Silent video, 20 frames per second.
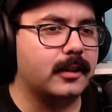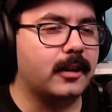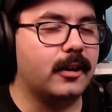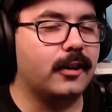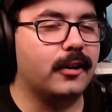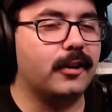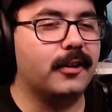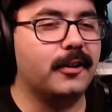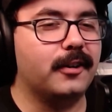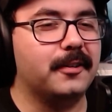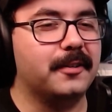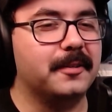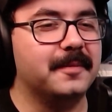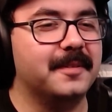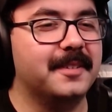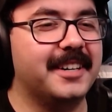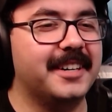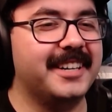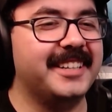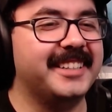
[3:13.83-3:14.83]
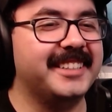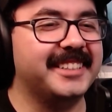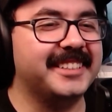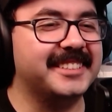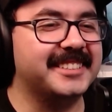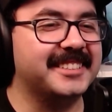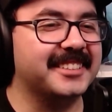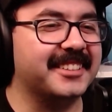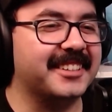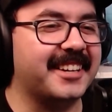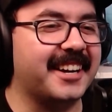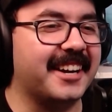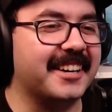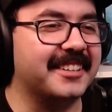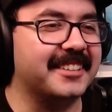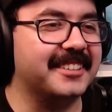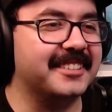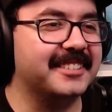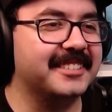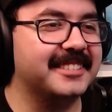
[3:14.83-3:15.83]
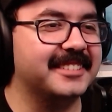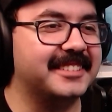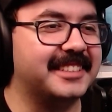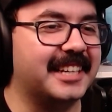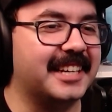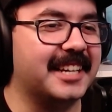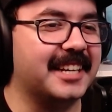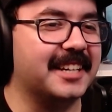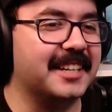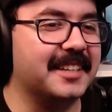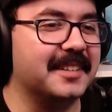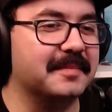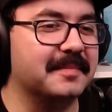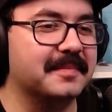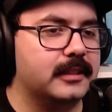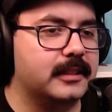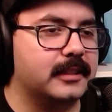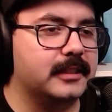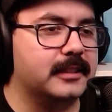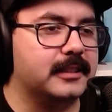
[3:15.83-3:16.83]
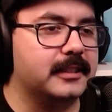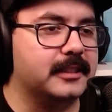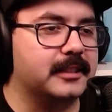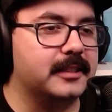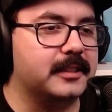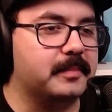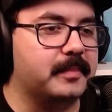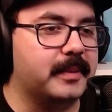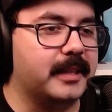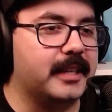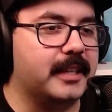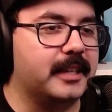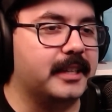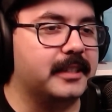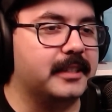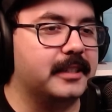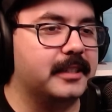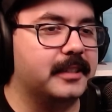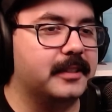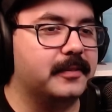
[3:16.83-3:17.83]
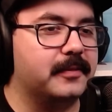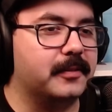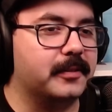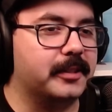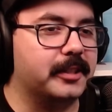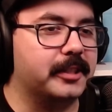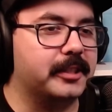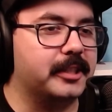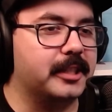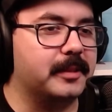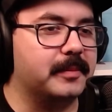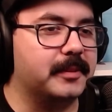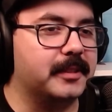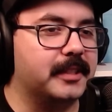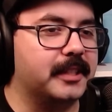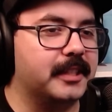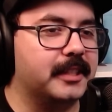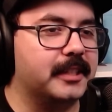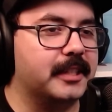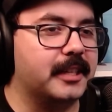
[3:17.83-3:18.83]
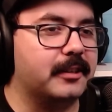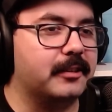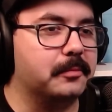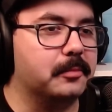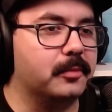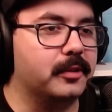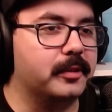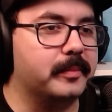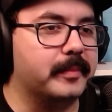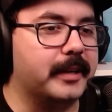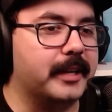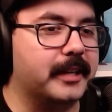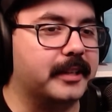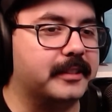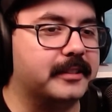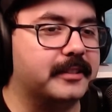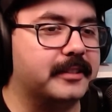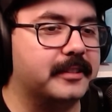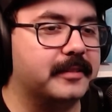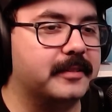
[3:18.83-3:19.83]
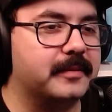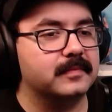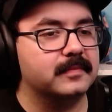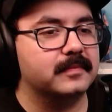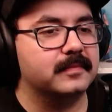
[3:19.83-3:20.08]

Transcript: Oh, hey, he still got her. Damn. Oh, this is bad for the demon and our boy Max.